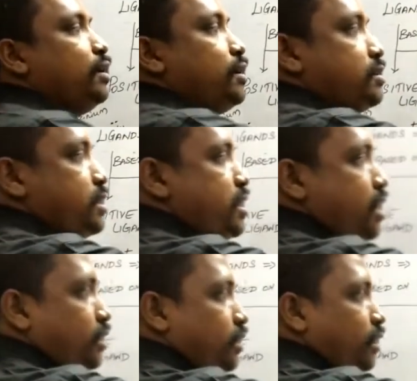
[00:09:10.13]
So
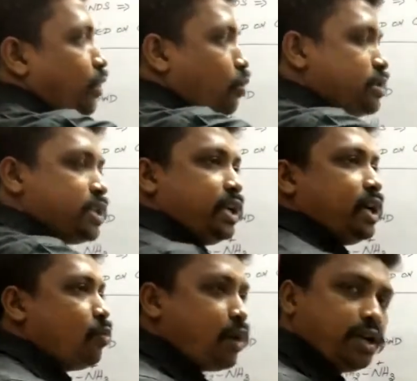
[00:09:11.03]
then neutral
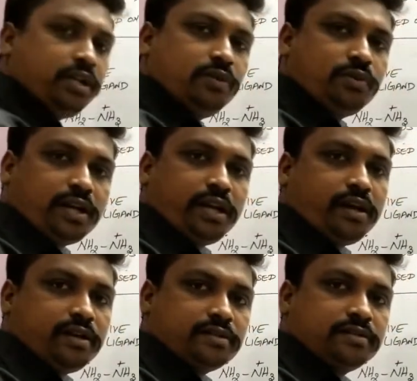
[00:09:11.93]
ligand. What are neutral
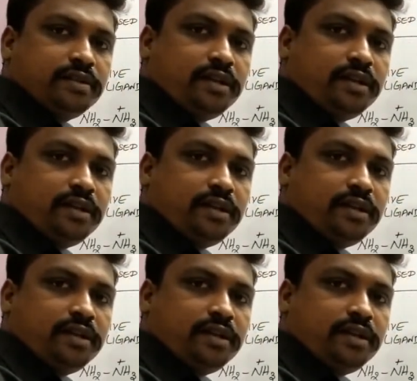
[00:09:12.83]
ligands?